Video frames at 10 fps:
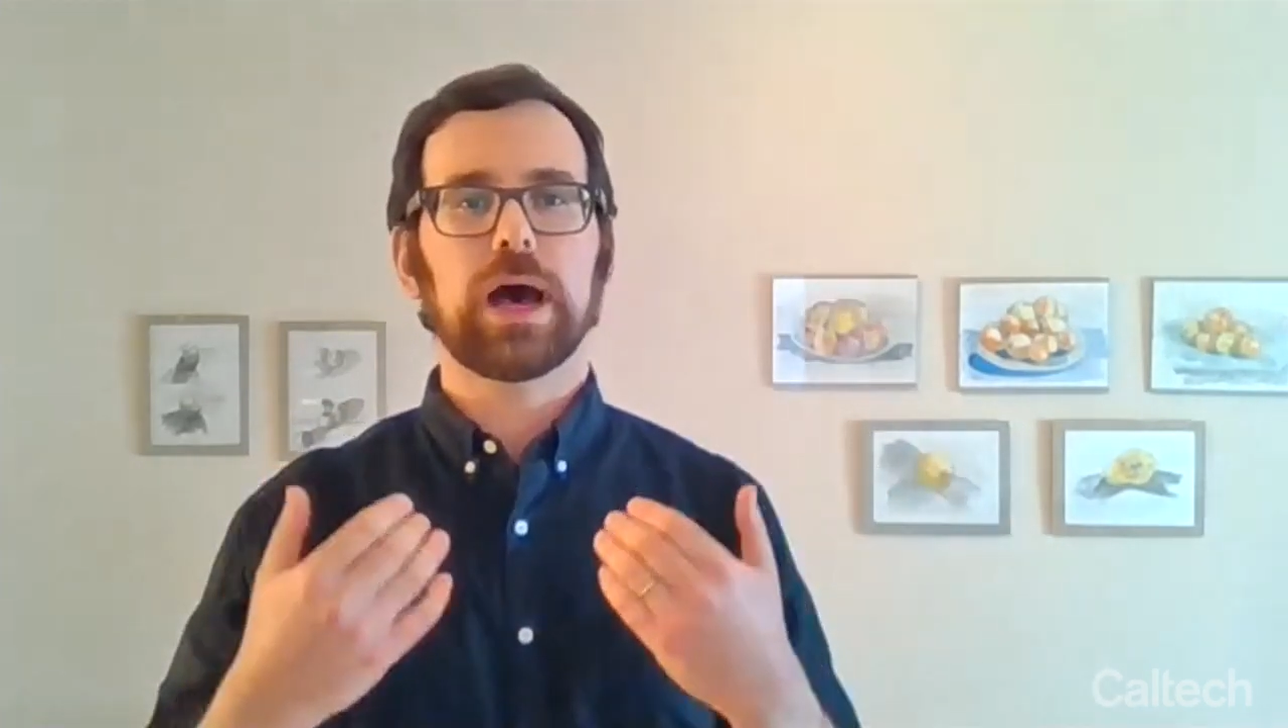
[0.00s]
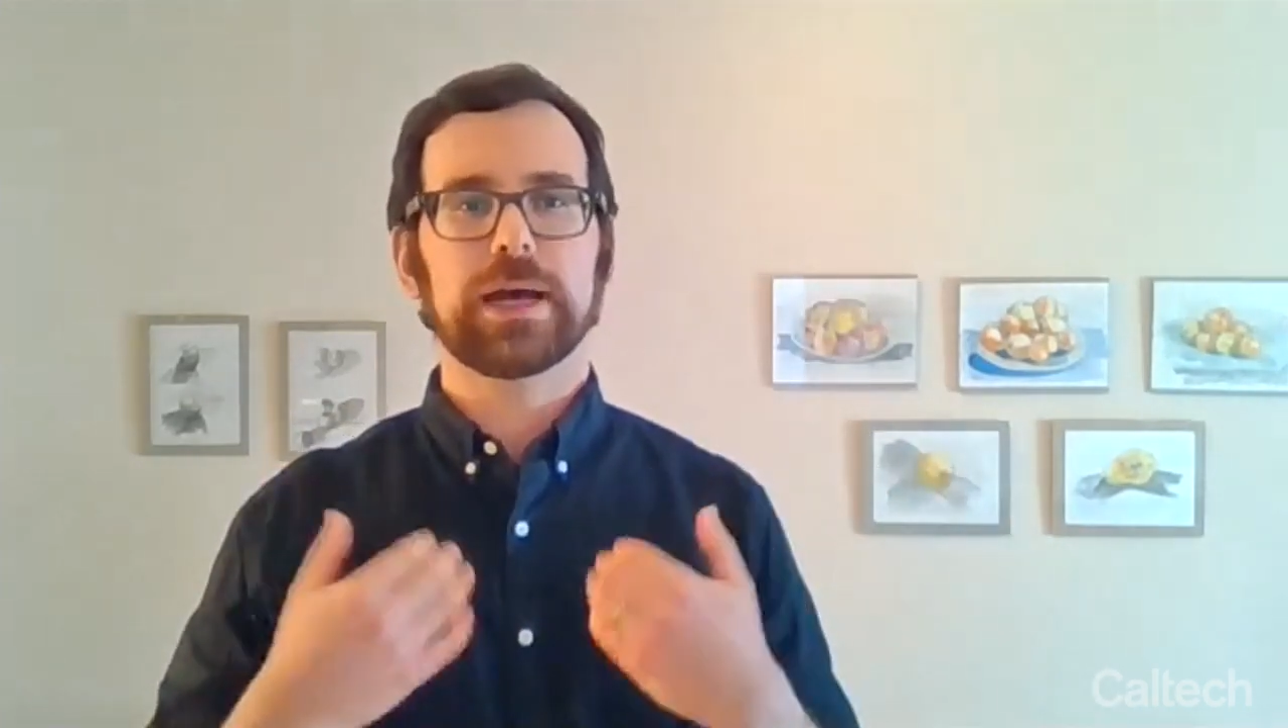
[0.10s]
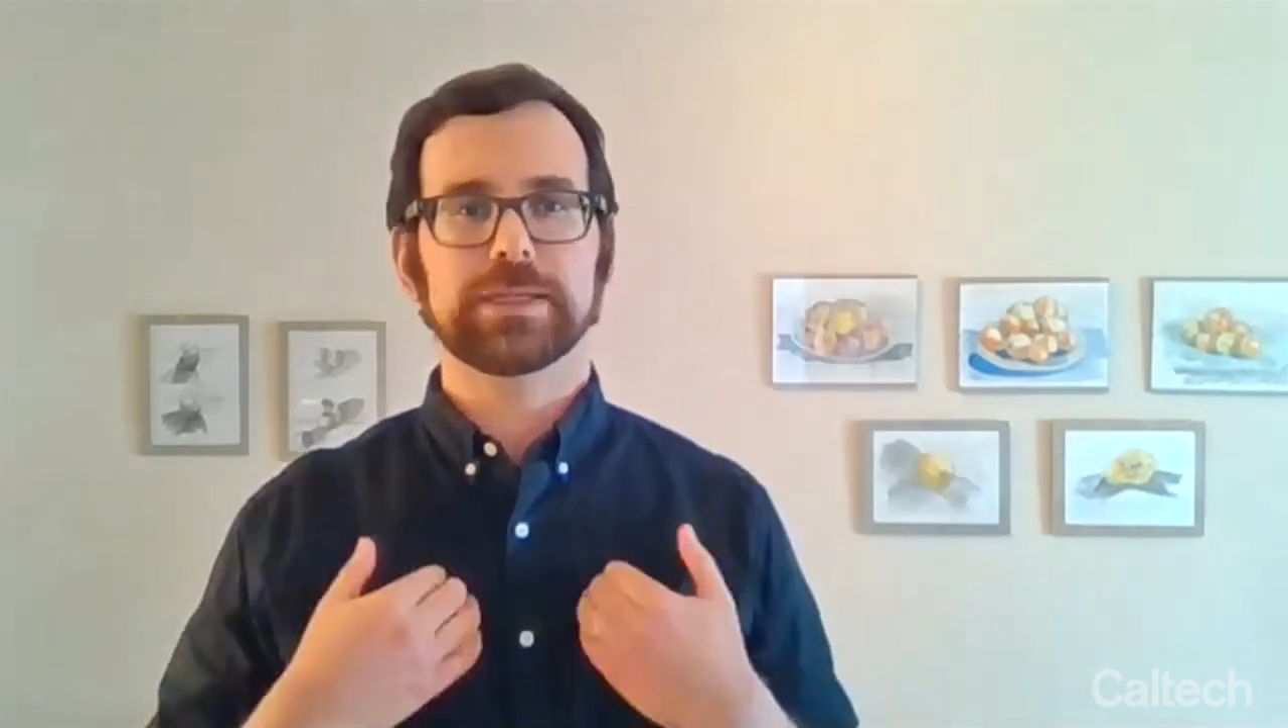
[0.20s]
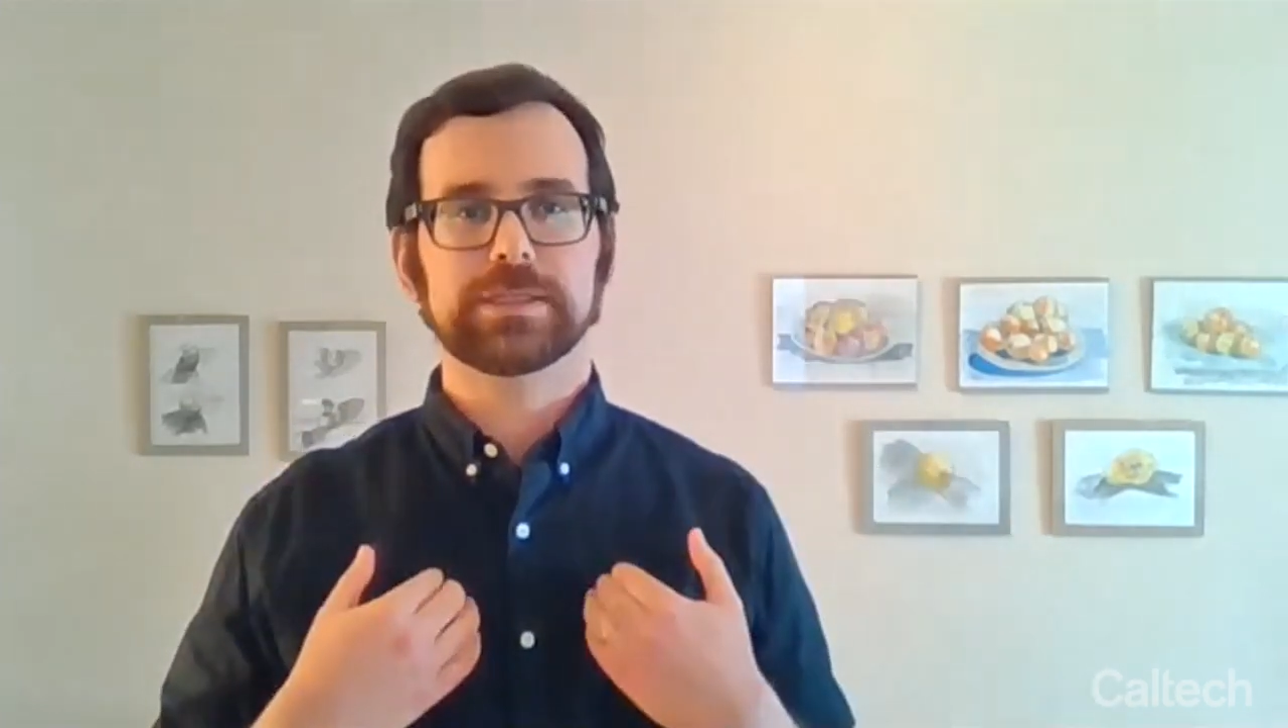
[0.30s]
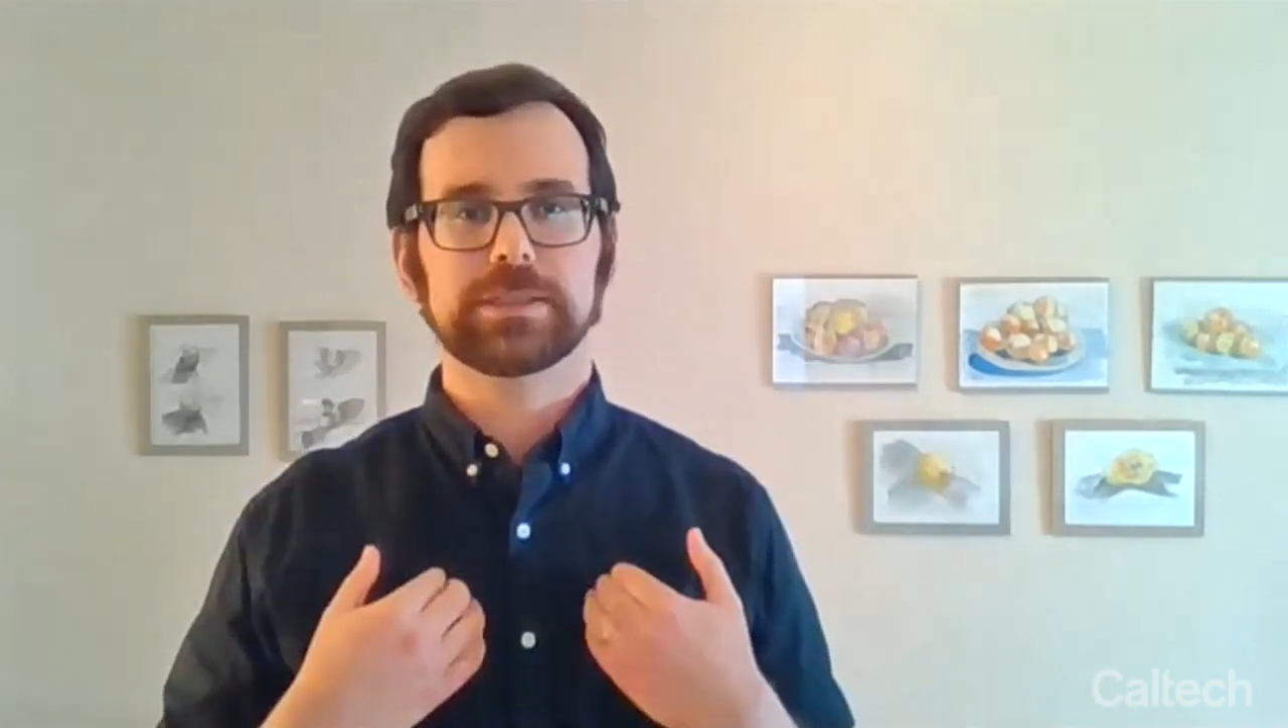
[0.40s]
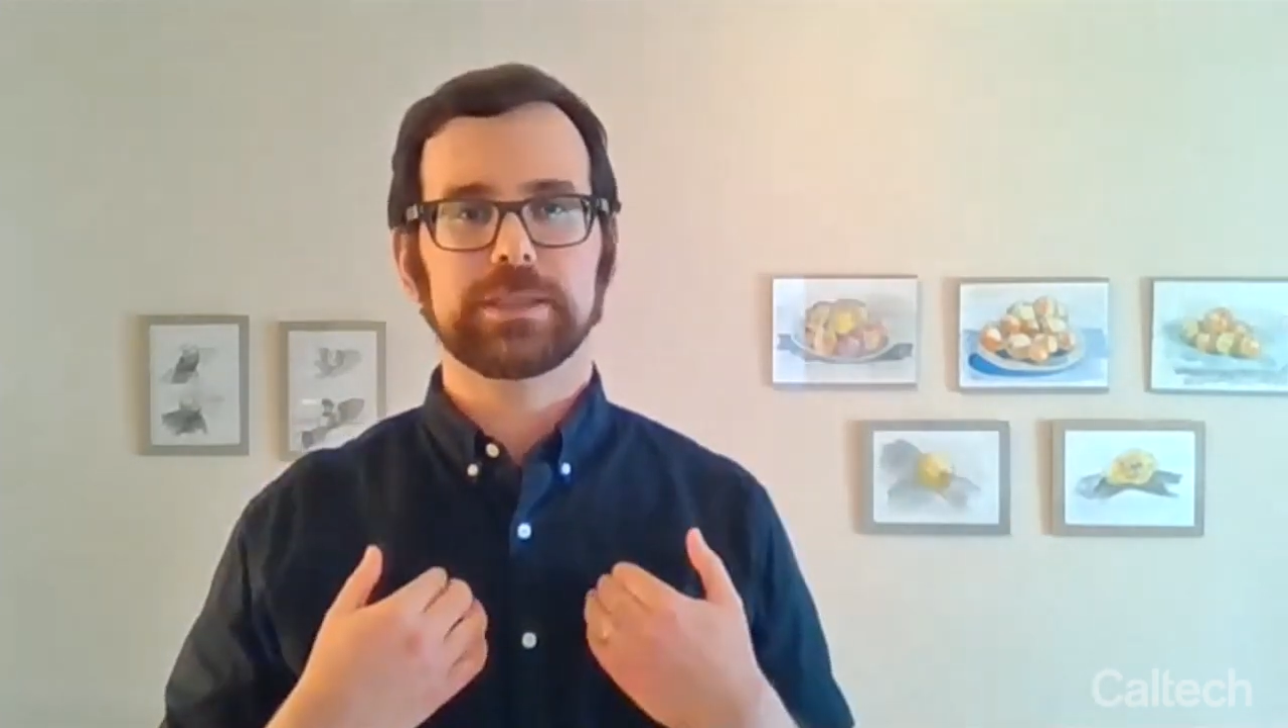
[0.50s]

us,